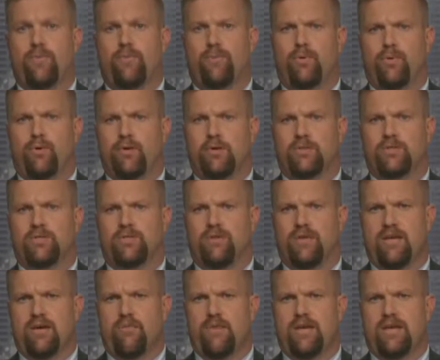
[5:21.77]
Report,
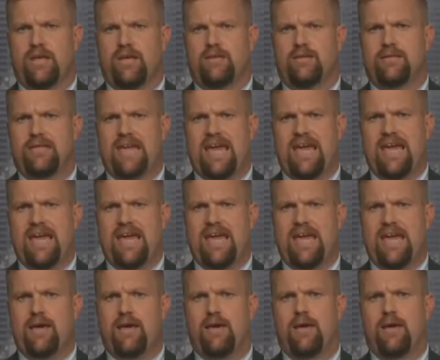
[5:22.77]
so that we can take